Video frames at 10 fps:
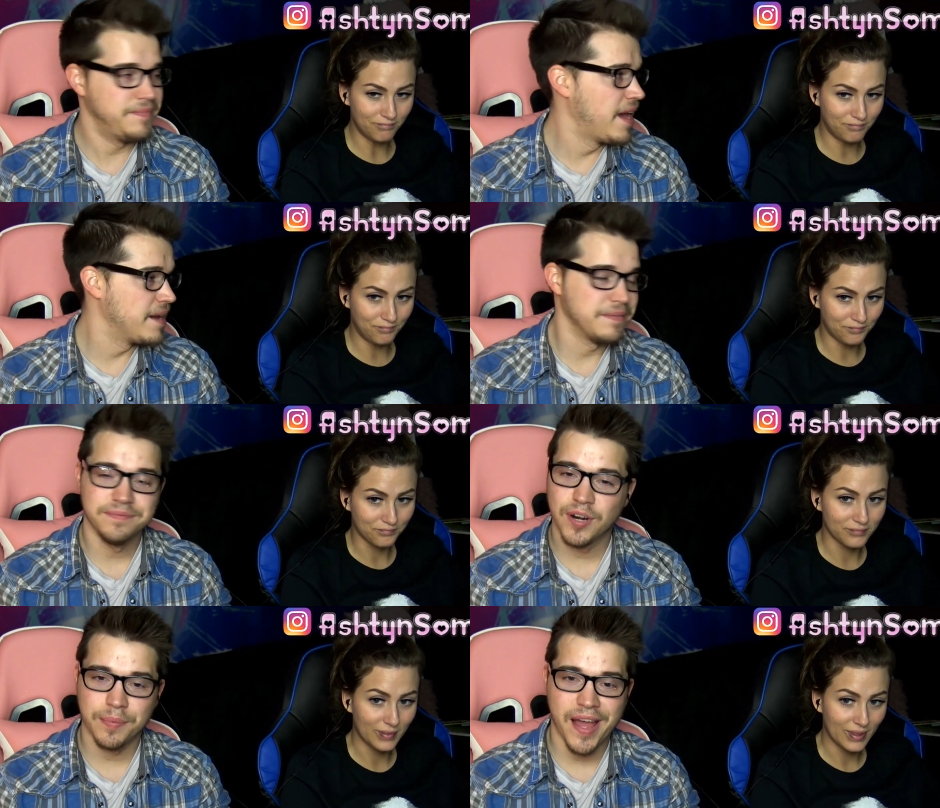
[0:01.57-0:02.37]
Speaker 1: hey,
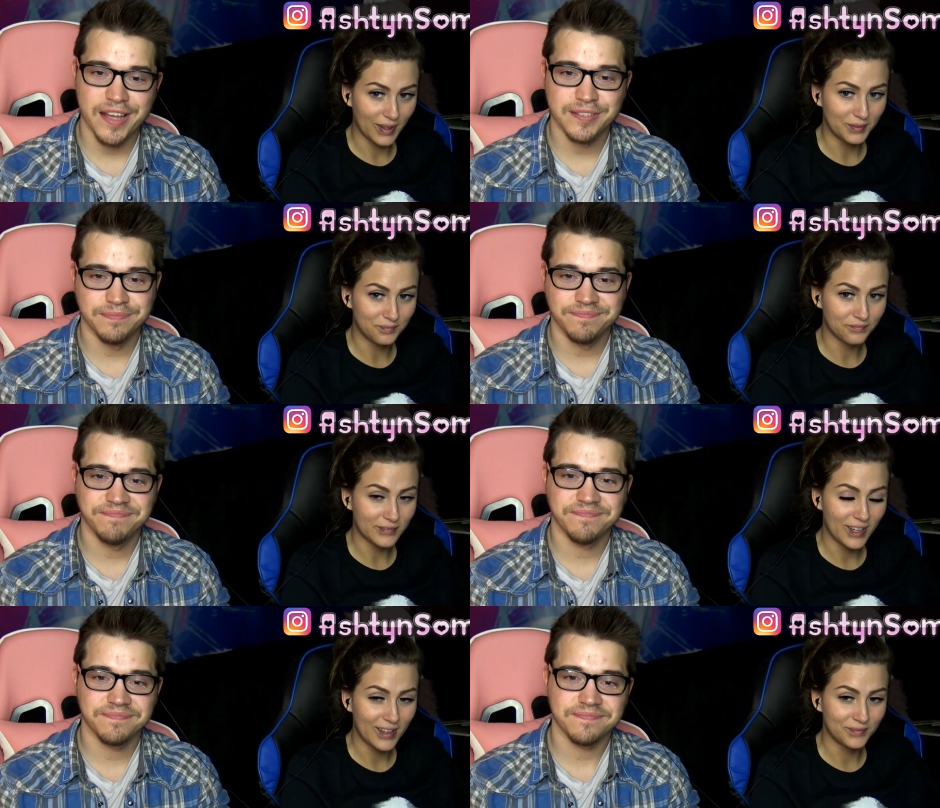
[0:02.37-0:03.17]
what up, guys?
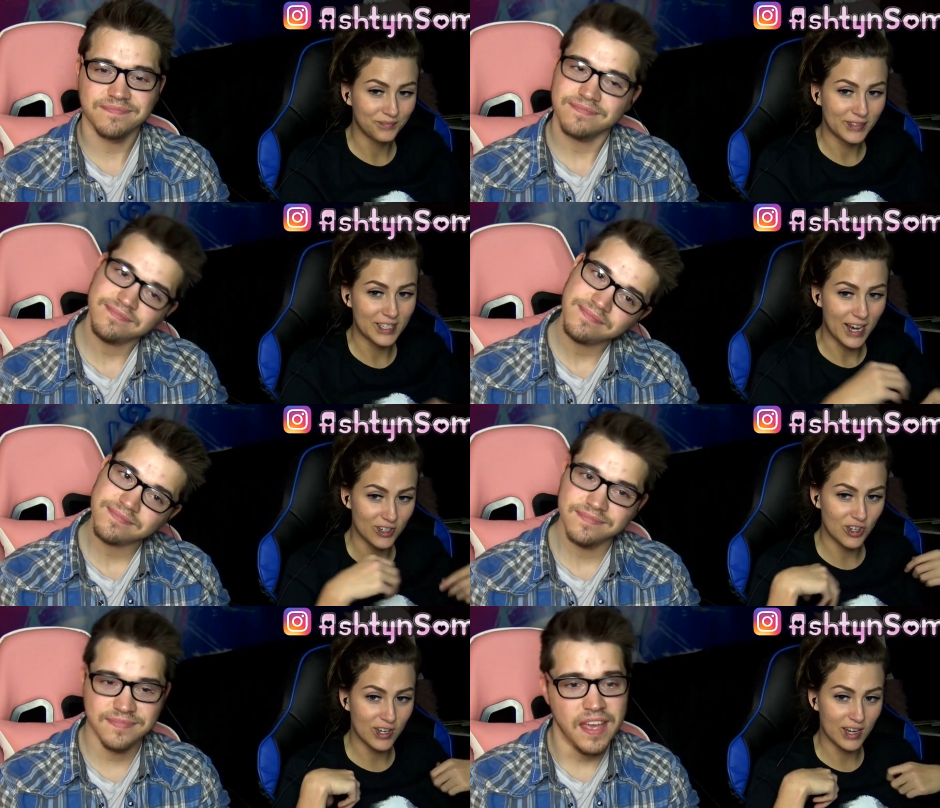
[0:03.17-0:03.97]
Speaker 2: It's
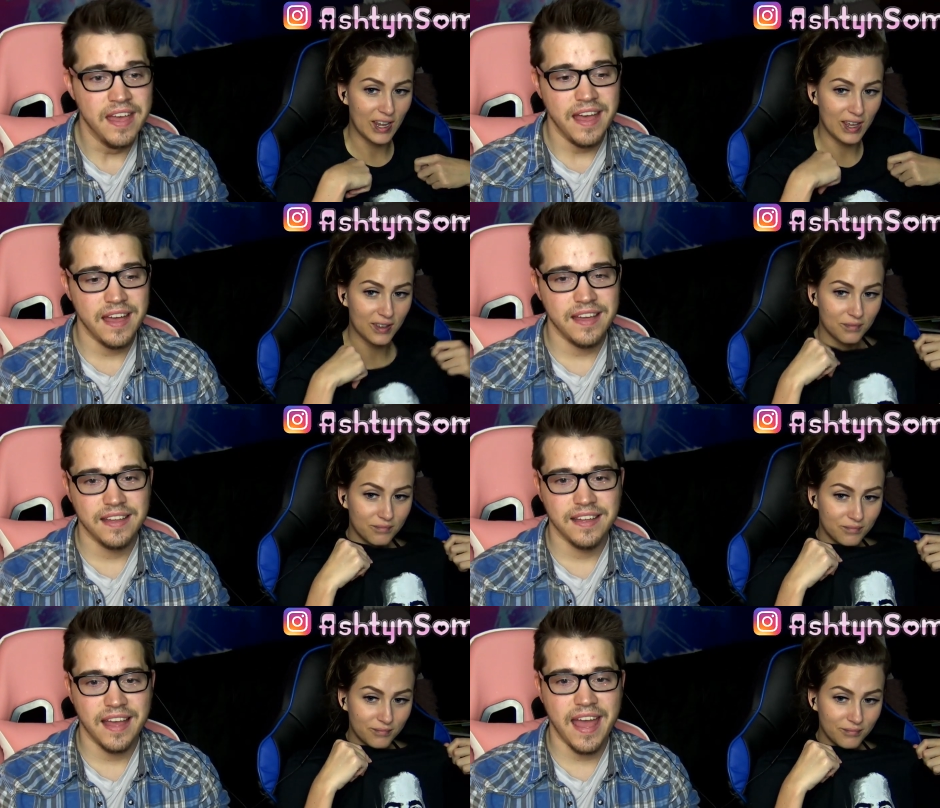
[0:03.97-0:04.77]
Ashton and Megan
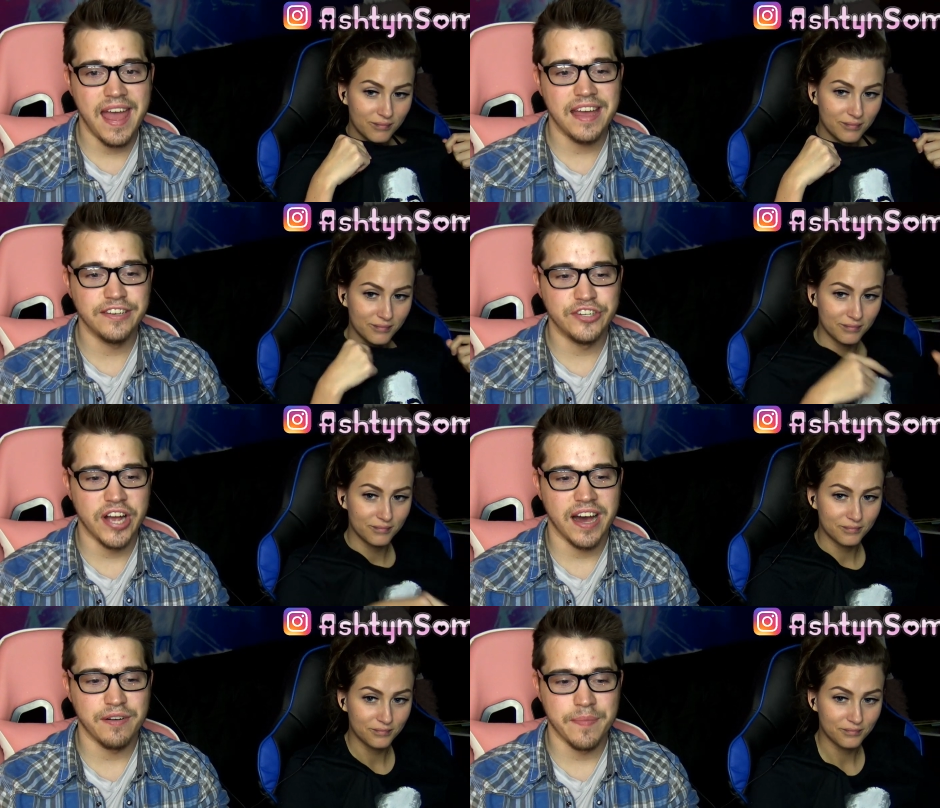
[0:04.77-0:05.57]
Speaker 1: And
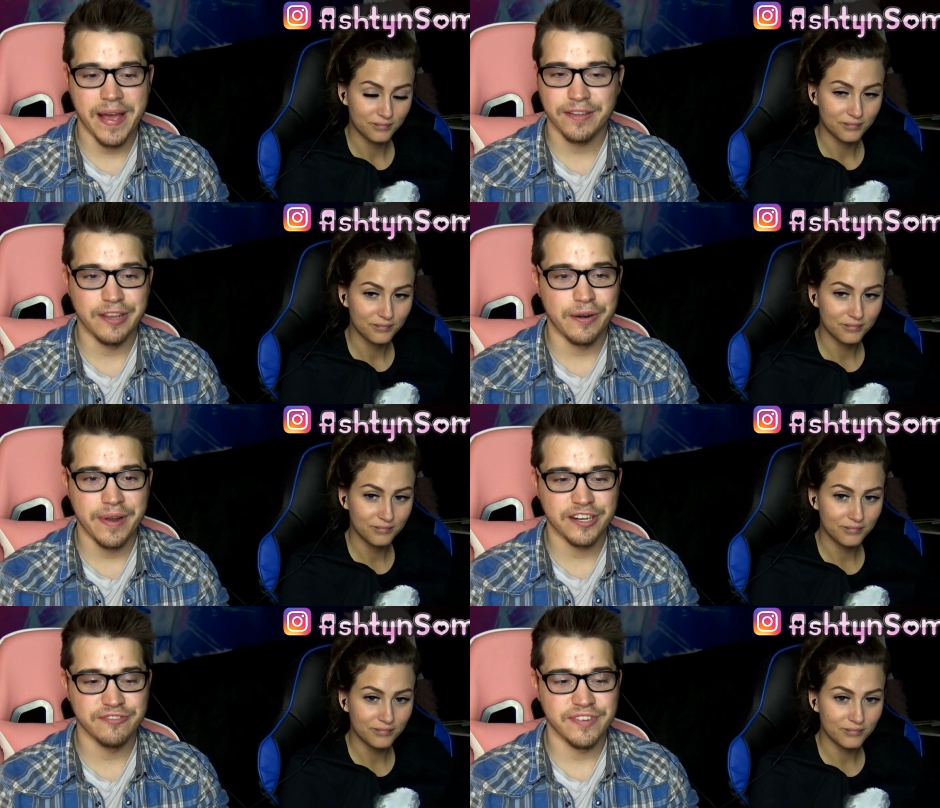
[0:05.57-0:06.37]
John, we're back from the
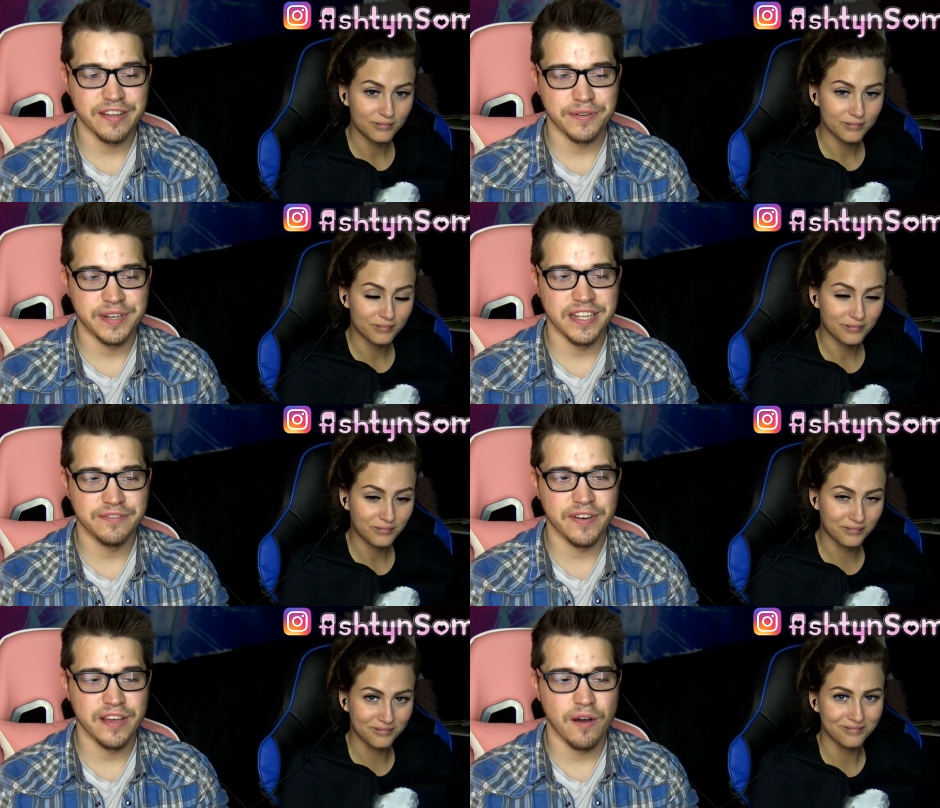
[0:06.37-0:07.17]
reaction video. In today's
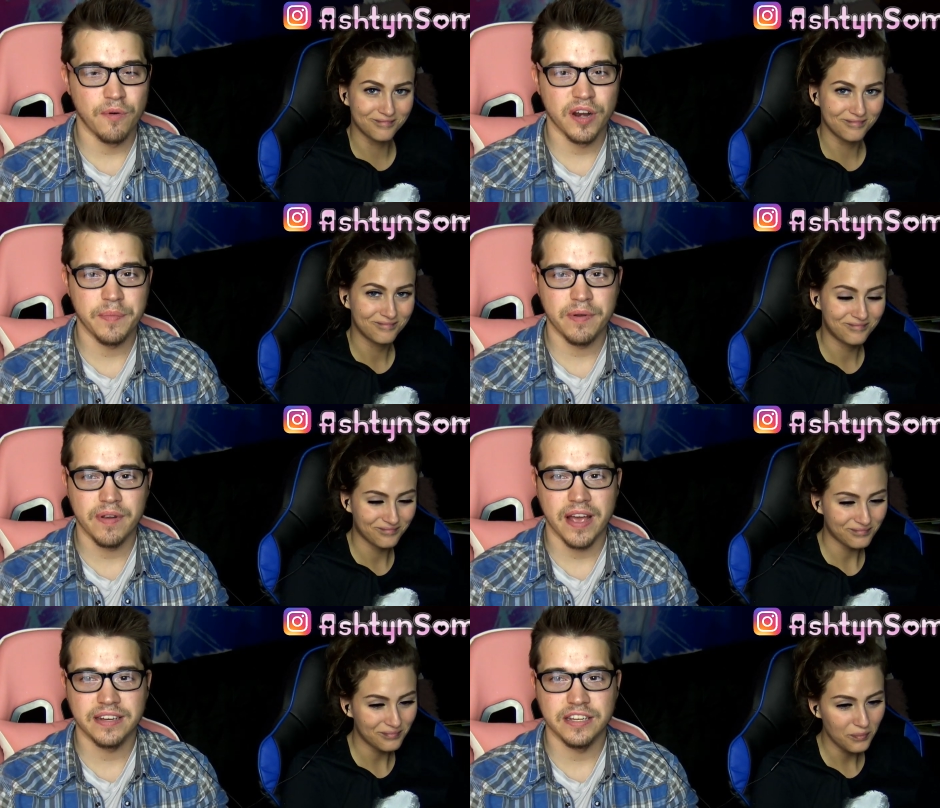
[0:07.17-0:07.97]
video, we're going to be
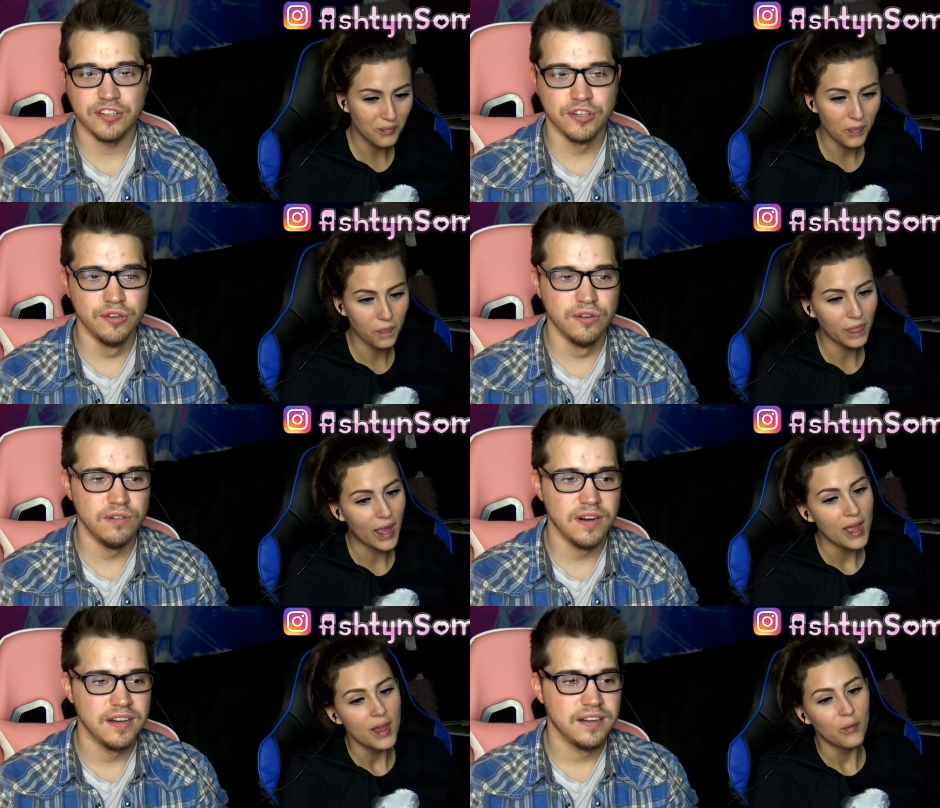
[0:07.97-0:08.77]
reacting
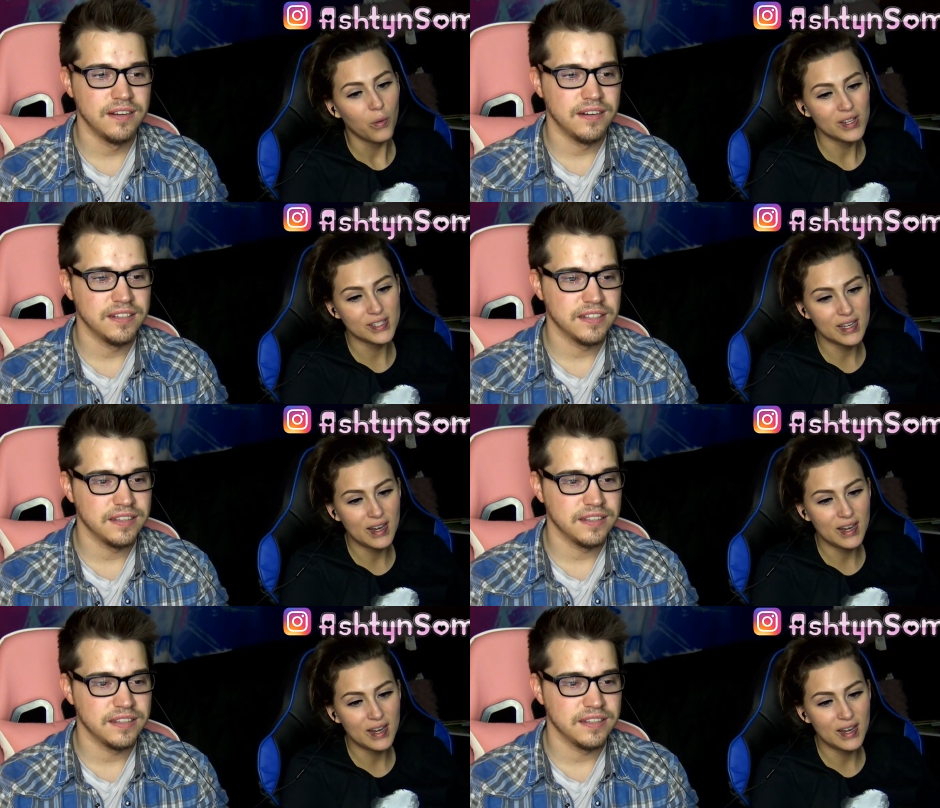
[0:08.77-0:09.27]
to
Speaker 2: What's in a